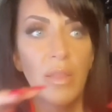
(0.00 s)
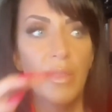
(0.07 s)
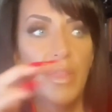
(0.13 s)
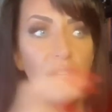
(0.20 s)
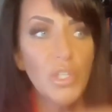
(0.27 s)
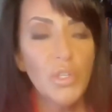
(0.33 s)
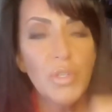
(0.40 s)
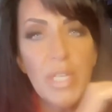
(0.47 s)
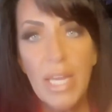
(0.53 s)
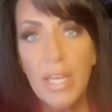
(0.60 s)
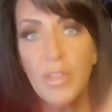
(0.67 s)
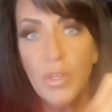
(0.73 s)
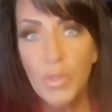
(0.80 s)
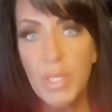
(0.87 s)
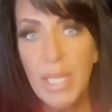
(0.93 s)
Then you
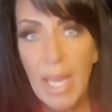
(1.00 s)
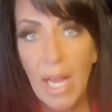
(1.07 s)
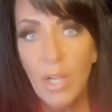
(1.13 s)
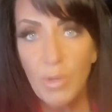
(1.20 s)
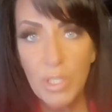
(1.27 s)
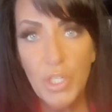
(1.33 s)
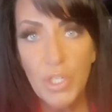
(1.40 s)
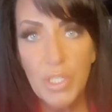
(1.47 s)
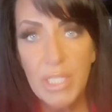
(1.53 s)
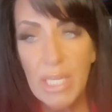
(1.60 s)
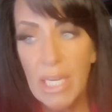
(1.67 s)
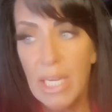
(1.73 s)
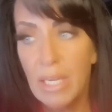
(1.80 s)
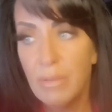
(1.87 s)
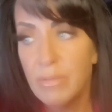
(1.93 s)
take those calories you
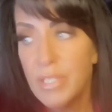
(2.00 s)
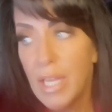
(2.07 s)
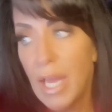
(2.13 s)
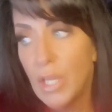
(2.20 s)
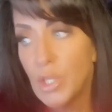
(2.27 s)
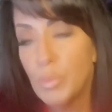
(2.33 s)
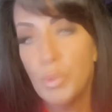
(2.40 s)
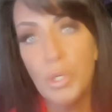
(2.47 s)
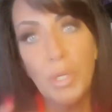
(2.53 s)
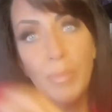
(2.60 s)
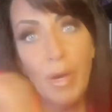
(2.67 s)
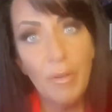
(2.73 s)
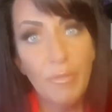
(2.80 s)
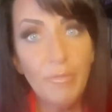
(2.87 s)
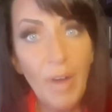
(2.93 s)
saved and you put
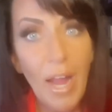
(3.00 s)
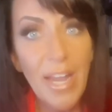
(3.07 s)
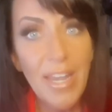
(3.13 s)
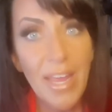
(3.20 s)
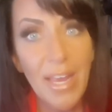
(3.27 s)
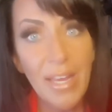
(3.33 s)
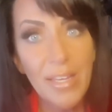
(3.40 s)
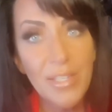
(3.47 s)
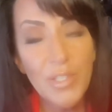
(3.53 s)
them on Friday.